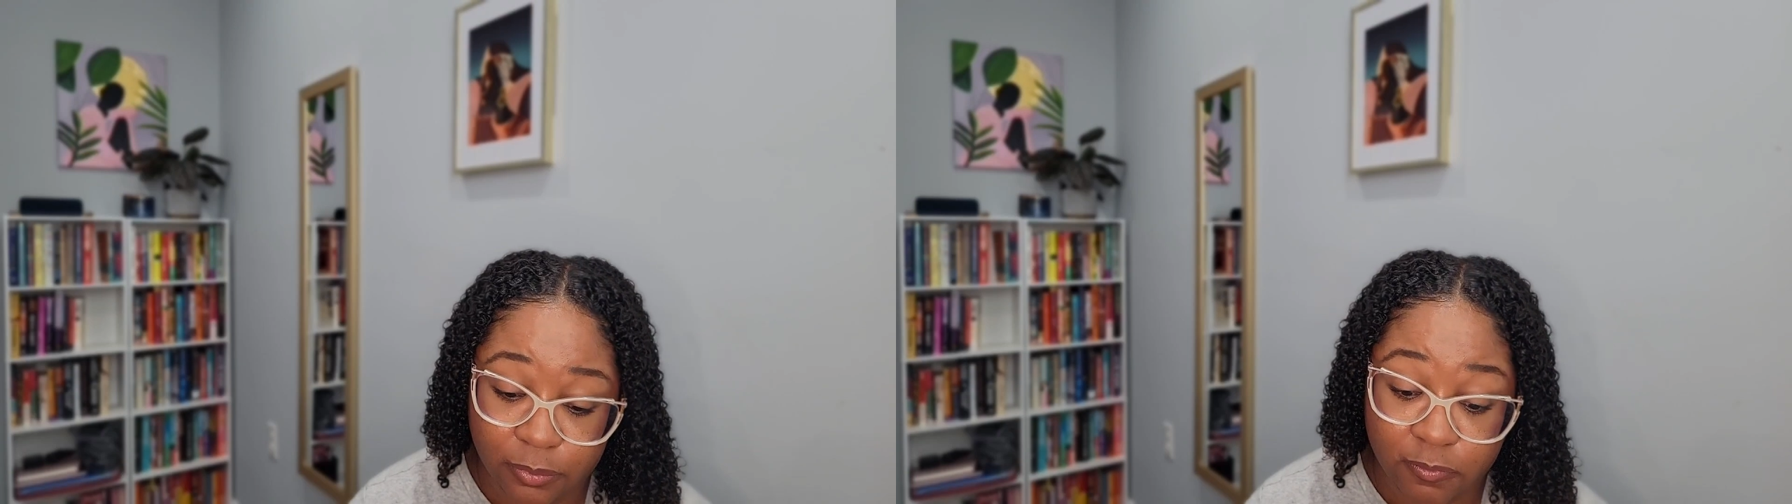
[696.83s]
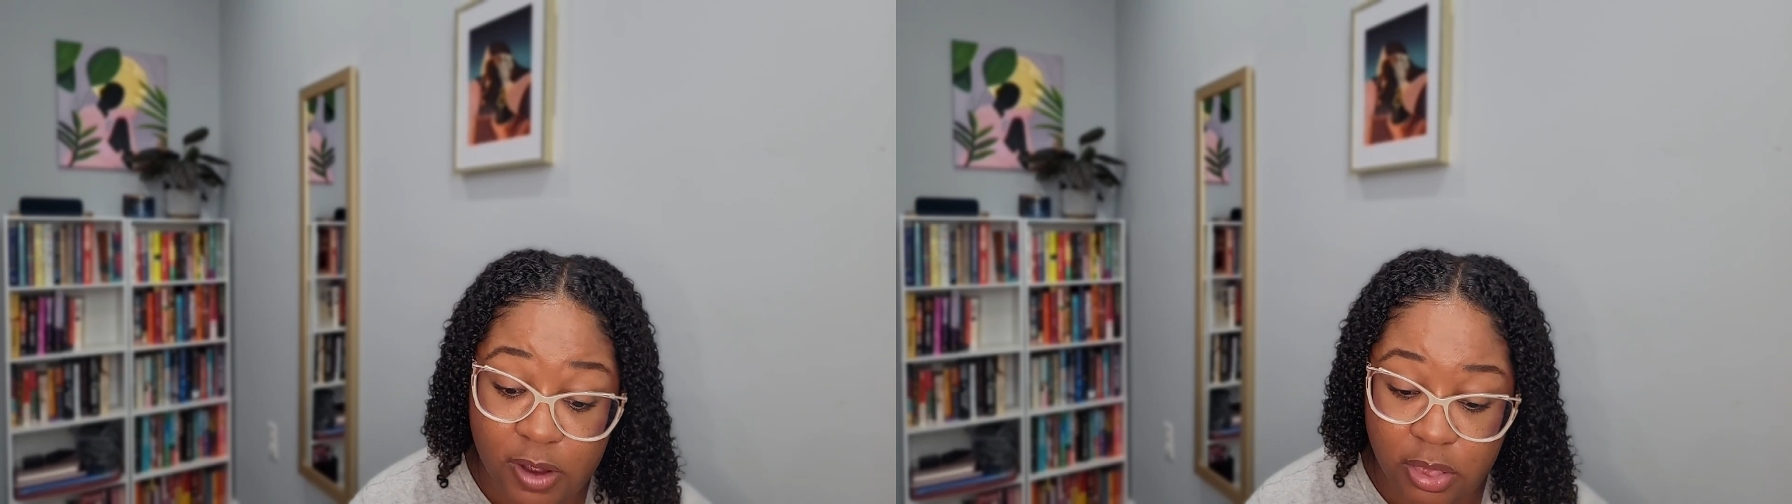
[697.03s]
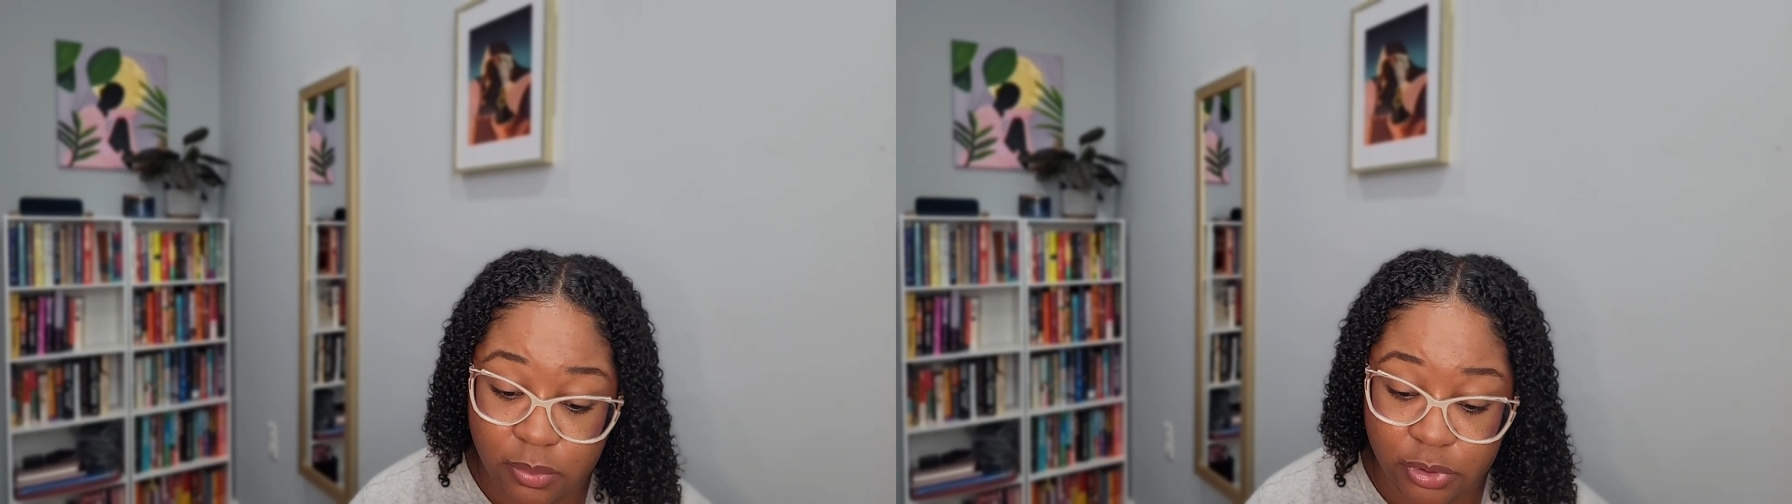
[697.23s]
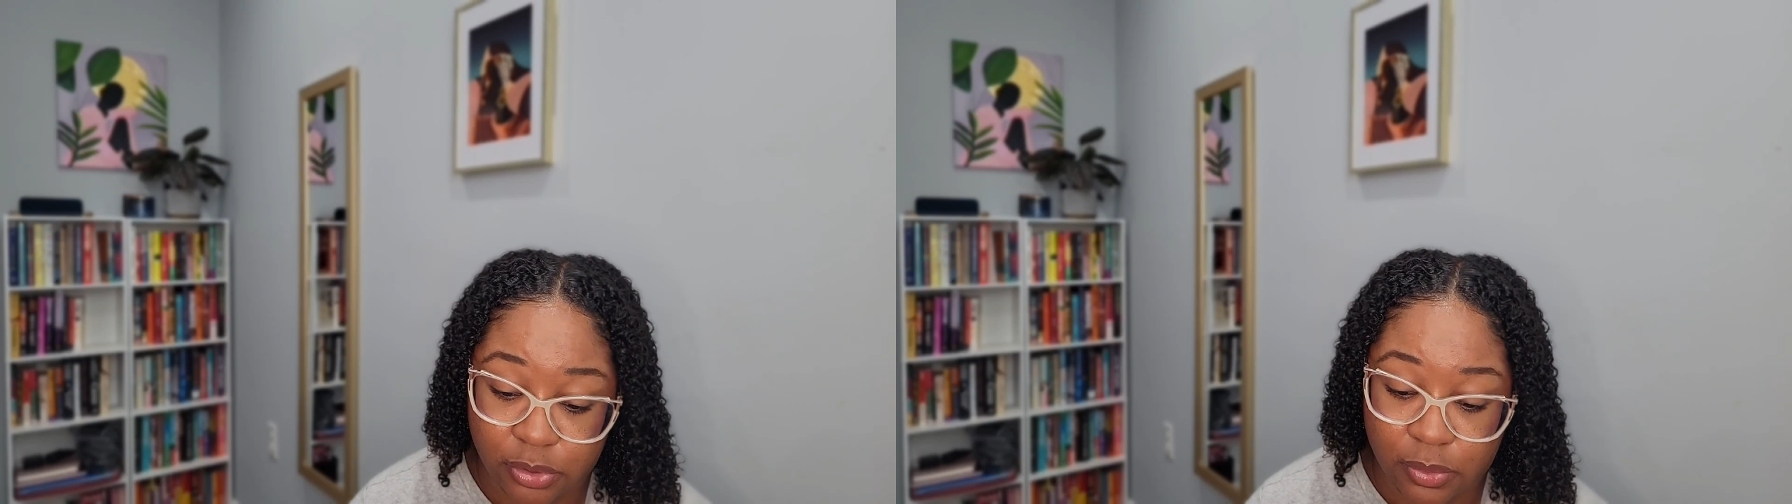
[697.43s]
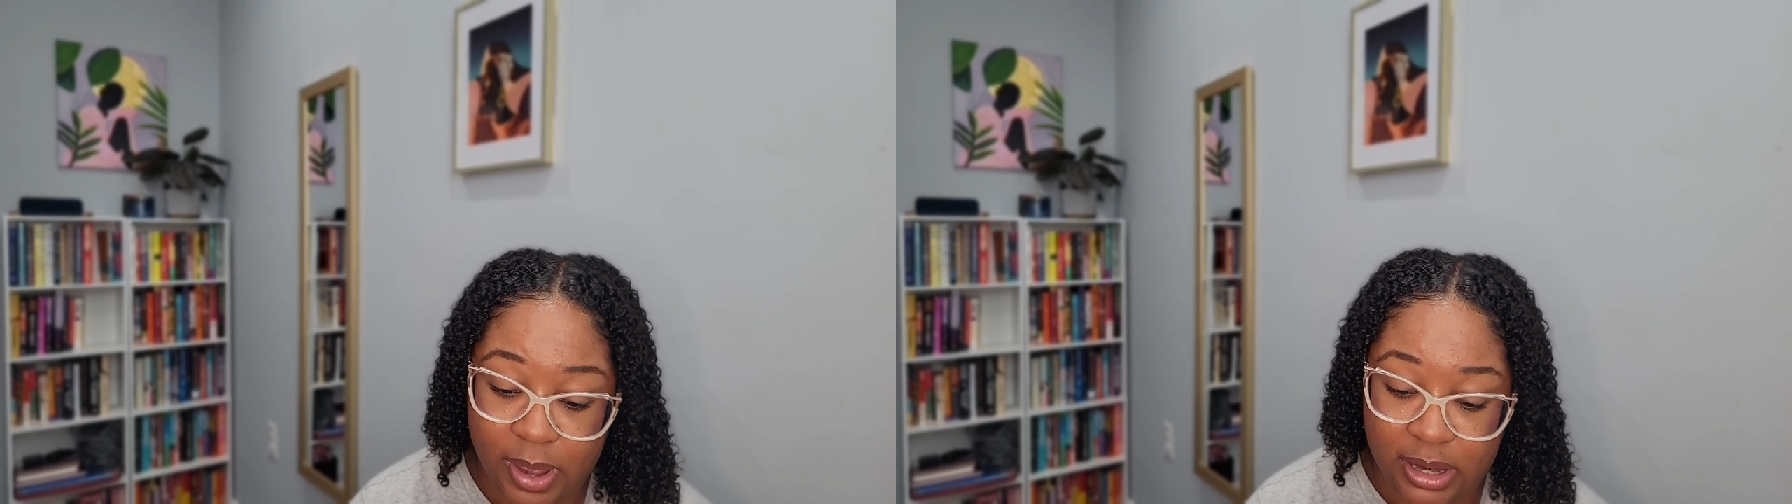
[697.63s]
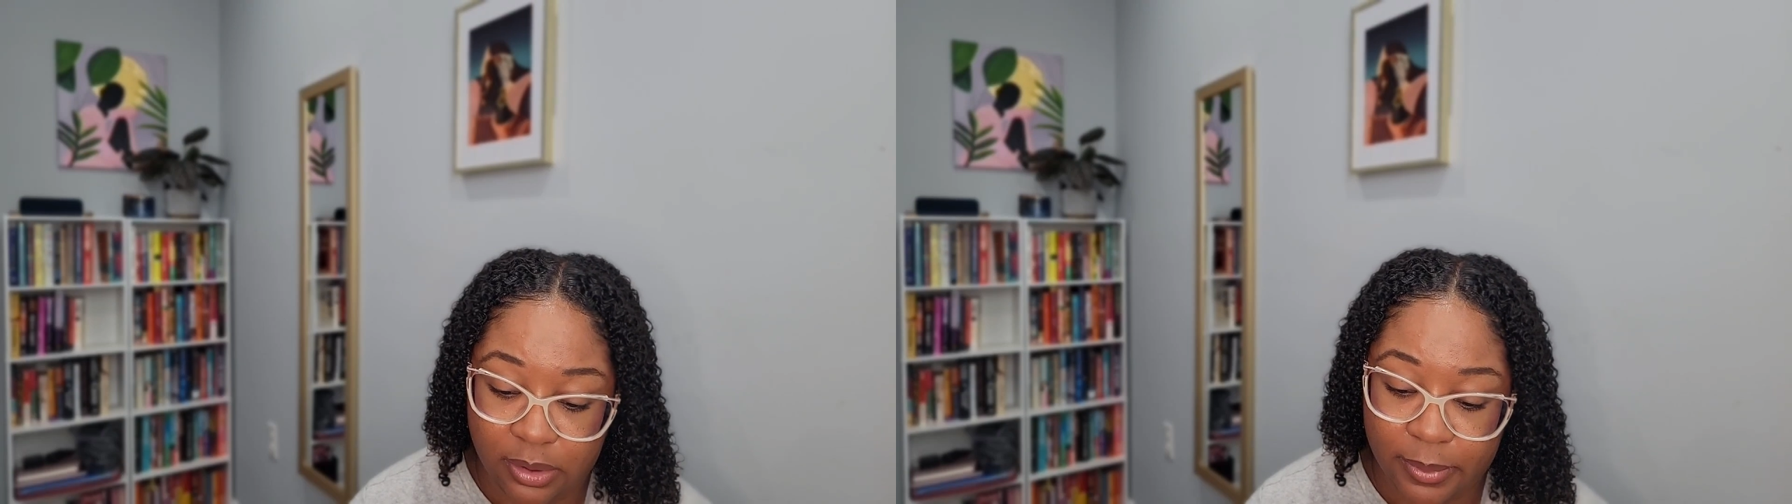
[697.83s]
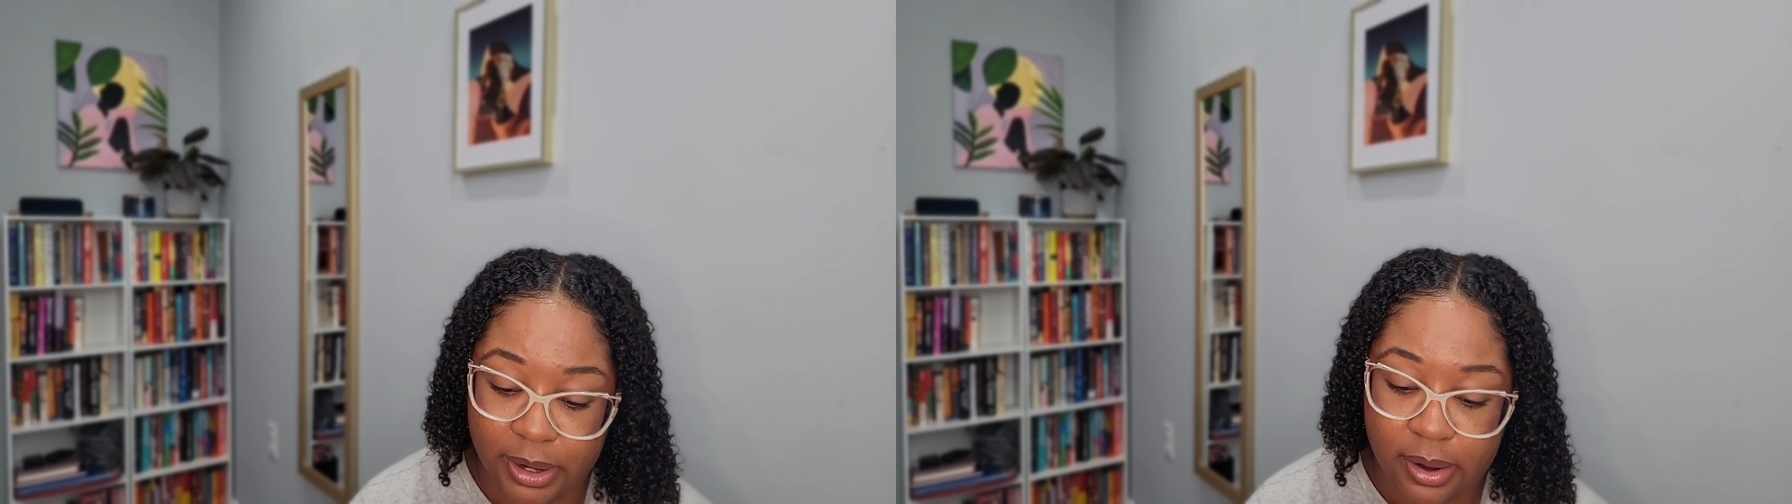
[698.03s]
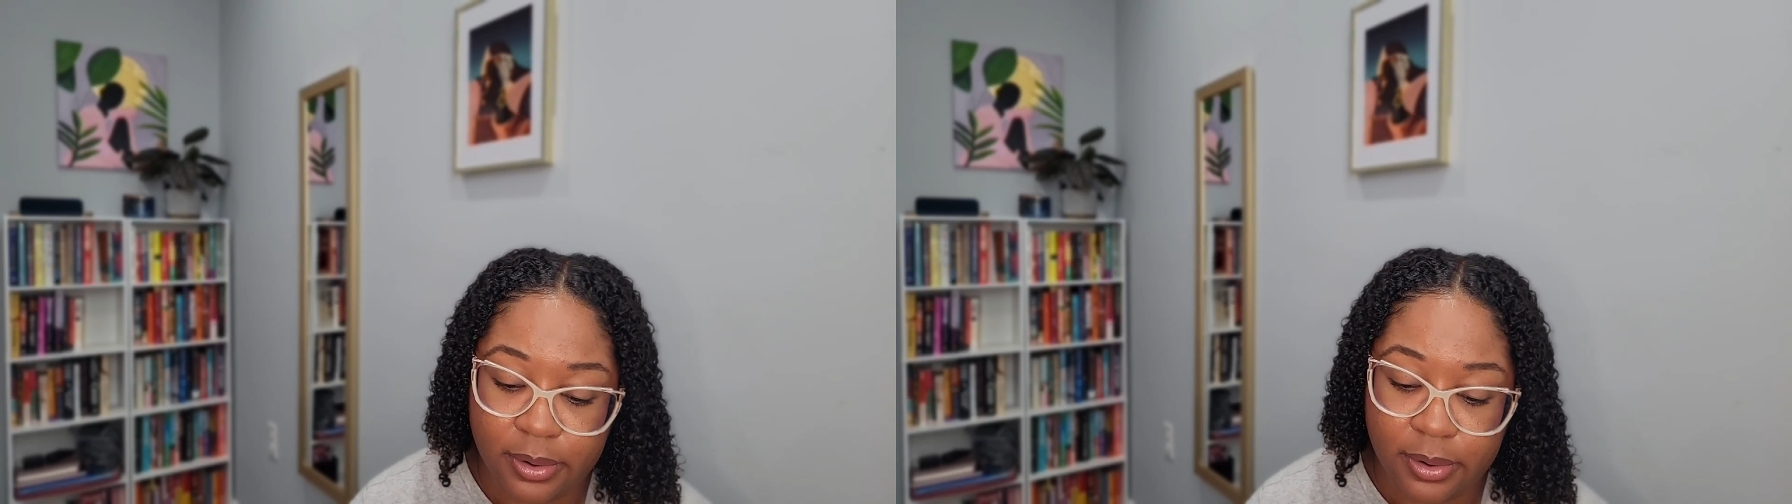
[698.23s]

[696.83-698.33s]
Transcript: follow you anywhere,